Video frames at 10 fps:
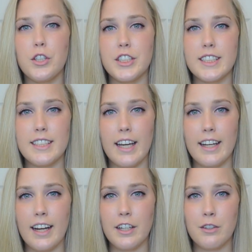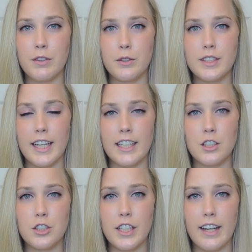you just take it at your roots
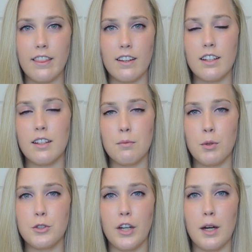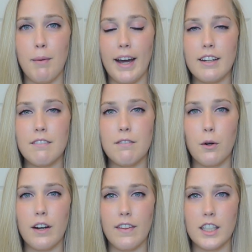and you shake the blow dryer back and
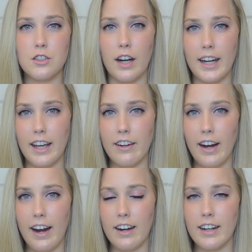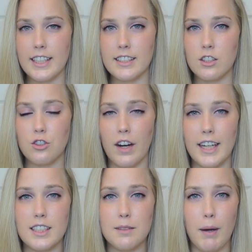forth and try to get your hair as
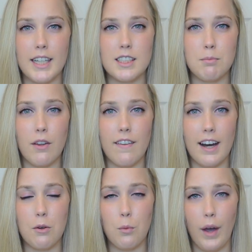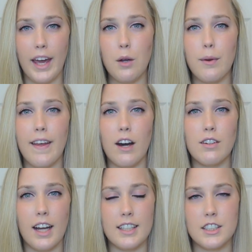dry as possible that way
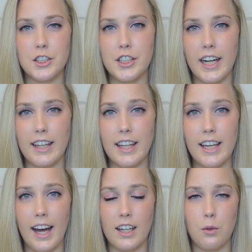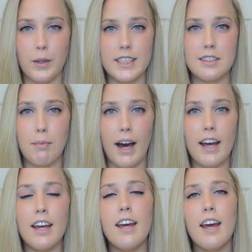without concentrating the heat onto one
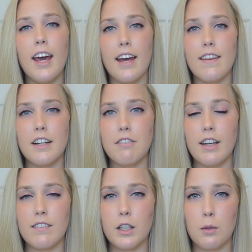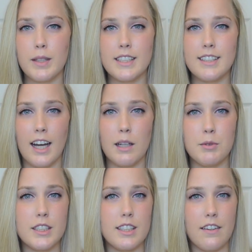spot. And then if you have a little bit of time,
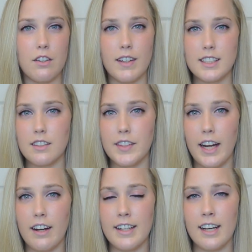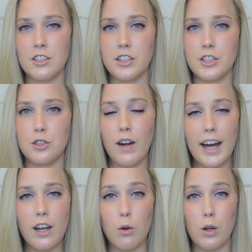just let the rest of your hair naturally
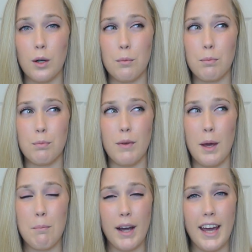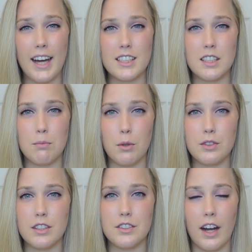dry, or it might actually
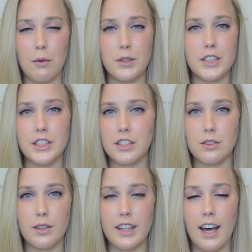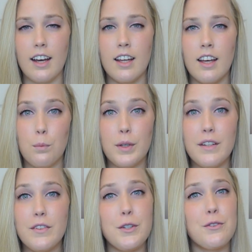mostly dry when you're just doing that. But
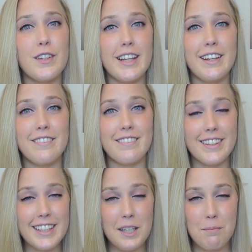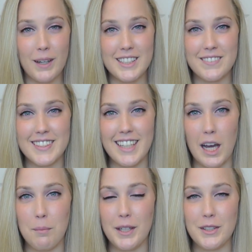if you really press for
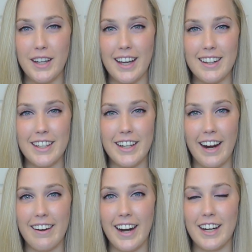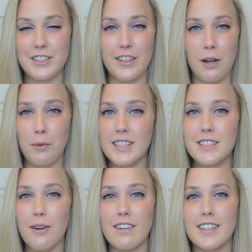time and you can't let your hair air dry
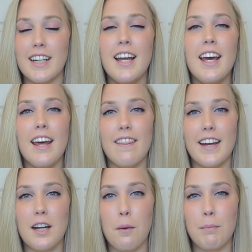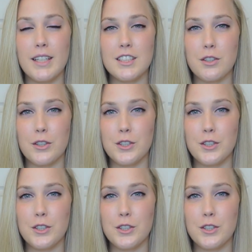whatsoever, then be sure